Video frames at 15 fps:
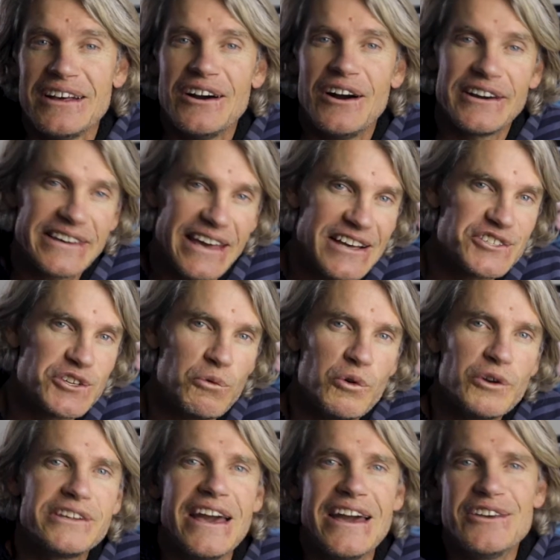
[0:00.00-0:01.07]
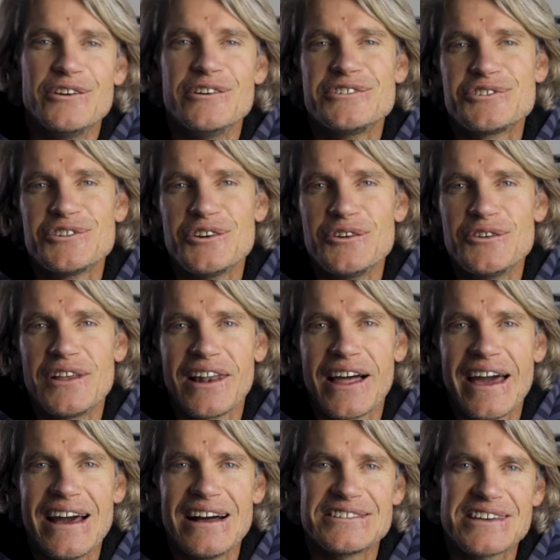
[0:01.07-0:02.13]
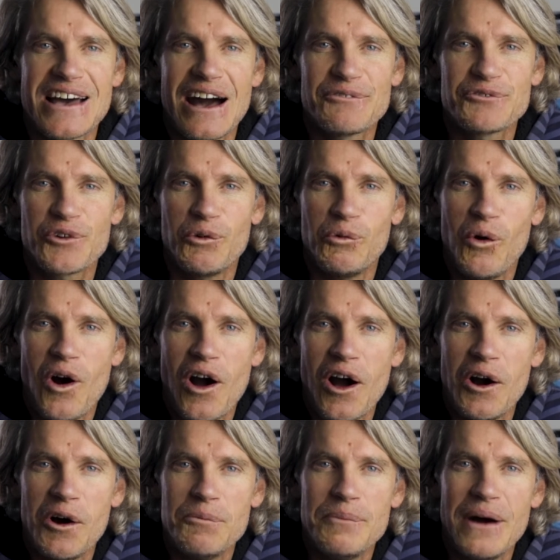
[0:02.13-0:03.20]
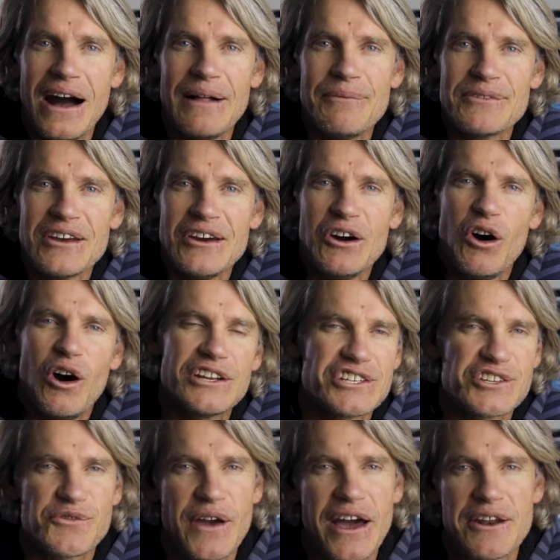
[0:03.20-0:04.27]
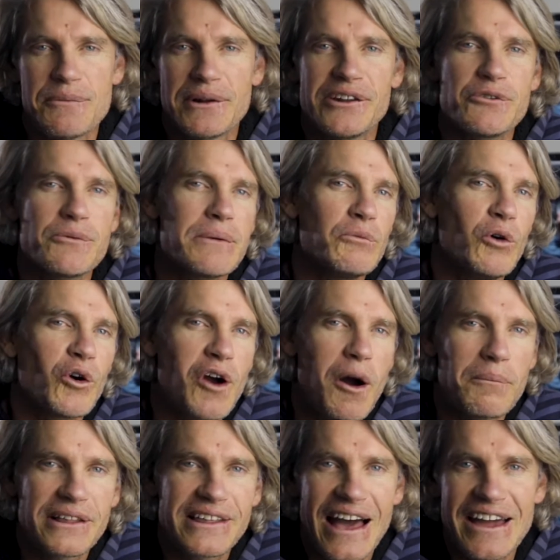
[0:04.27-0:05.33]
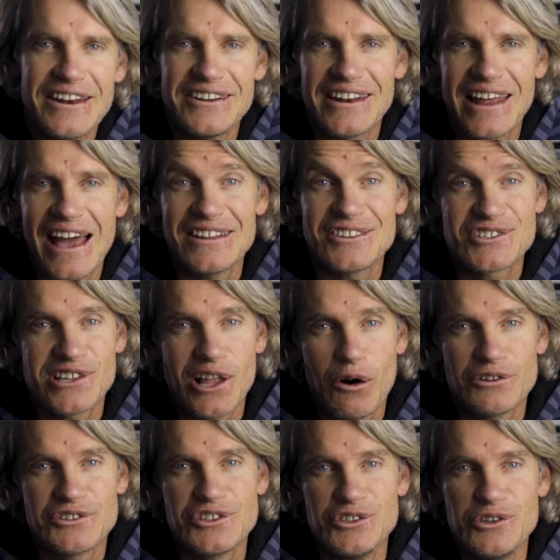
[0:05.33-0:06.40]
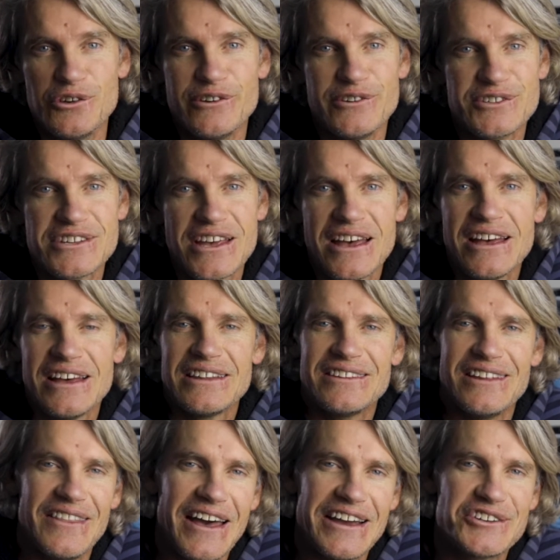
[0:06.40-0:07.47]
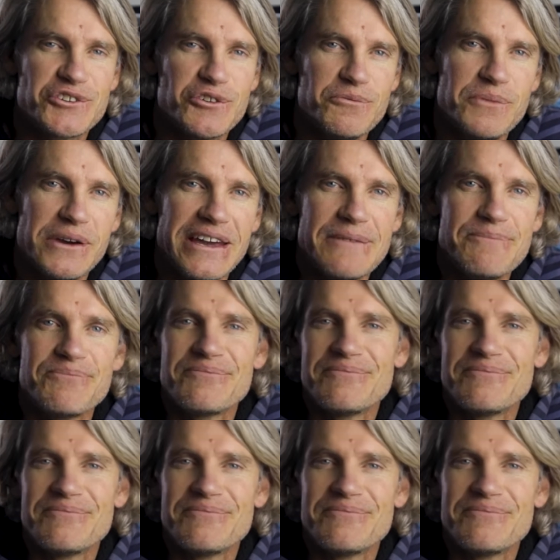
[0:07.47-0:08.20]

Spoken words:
I guess you would get used to the layouts after a while, but I just found them a little bit more complicated and slower to use than they should be.